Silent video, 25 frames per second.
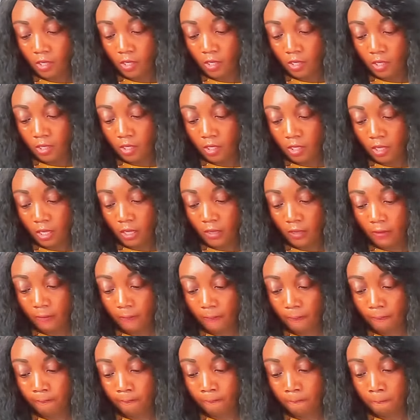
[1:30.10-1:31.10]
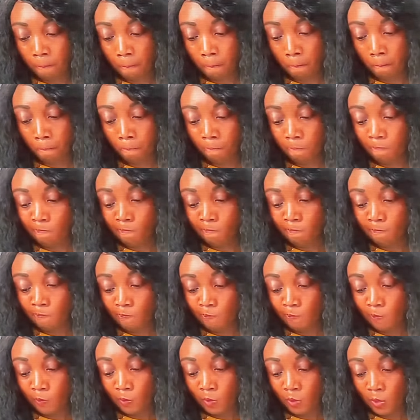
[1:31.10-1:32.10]
Yeah.
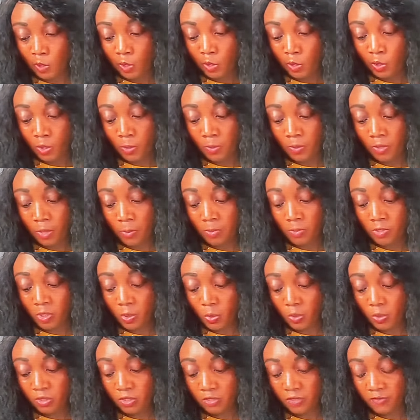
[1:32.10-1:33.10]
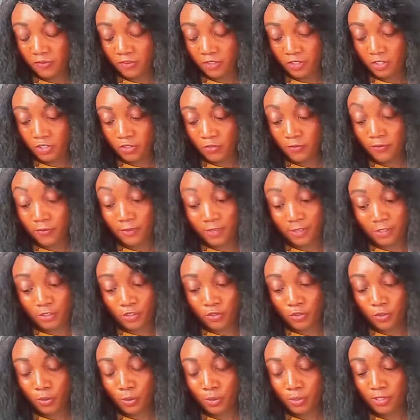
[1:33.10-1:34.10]
You're becoming someone's first
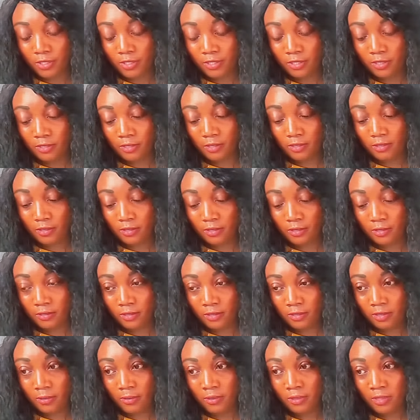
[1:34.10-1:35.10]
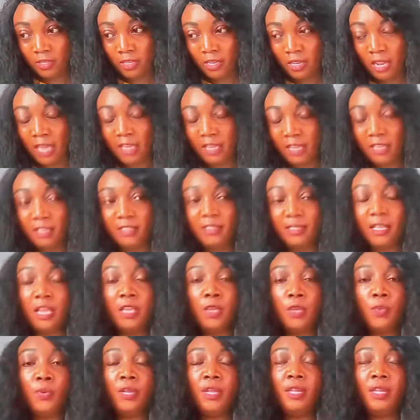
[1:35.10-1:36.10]
choice. They like, it's like
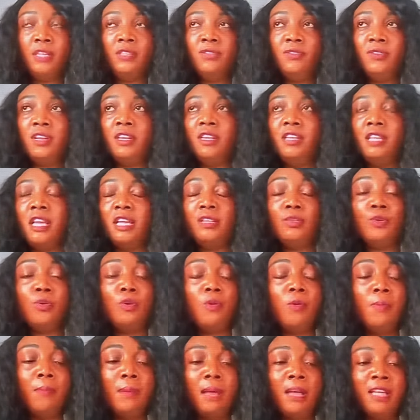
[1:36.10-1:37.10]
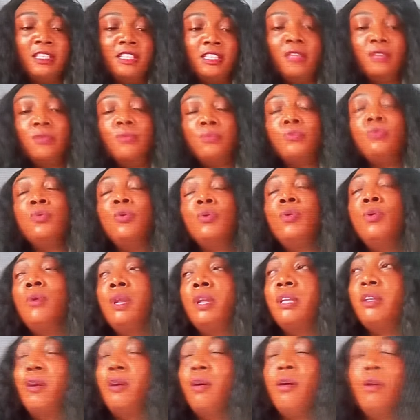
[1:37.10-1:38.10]
you were literally their doormat. They could go
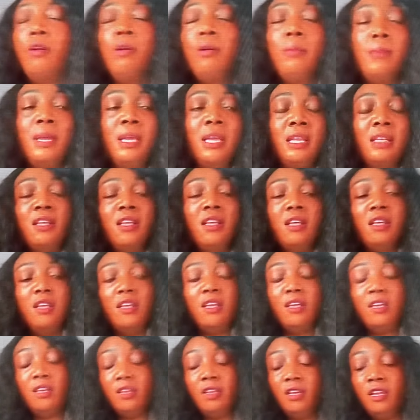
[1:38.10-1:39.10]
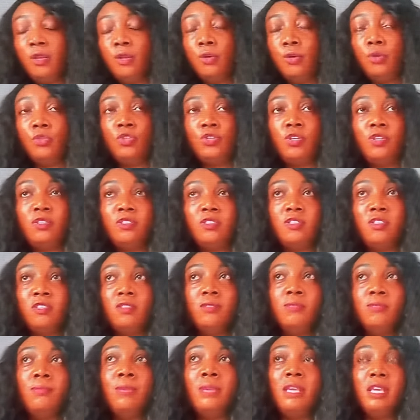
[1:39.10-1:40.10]
and come and, you know,
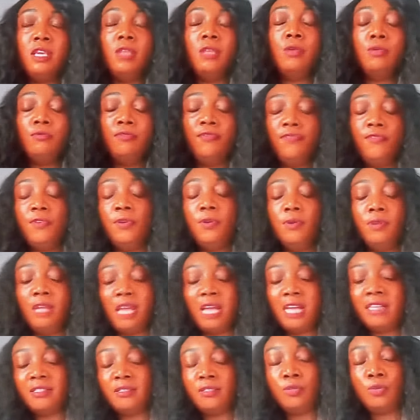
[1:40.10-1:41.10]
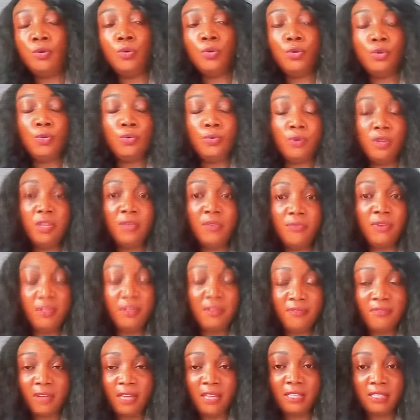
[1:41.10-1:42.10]
just making you feel as though you're
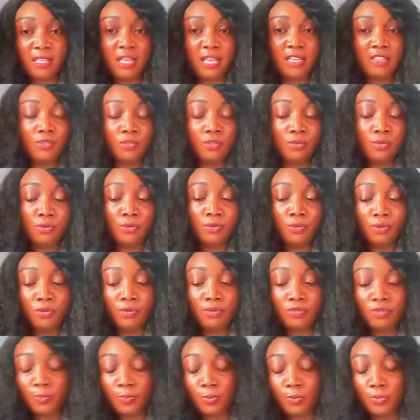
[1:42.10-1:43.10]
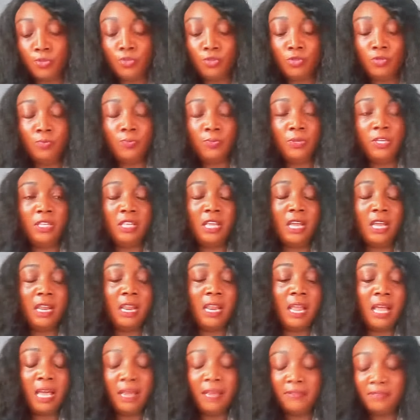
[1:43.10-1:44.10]
irrelevant, as though you're not supposed to be in their
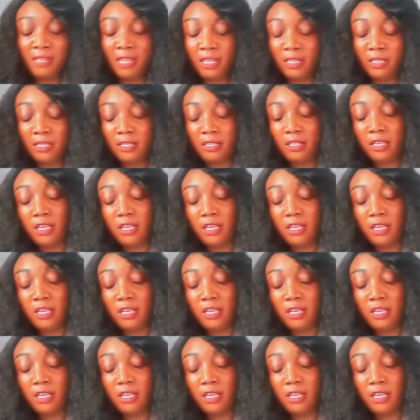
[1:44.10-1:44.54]
lives and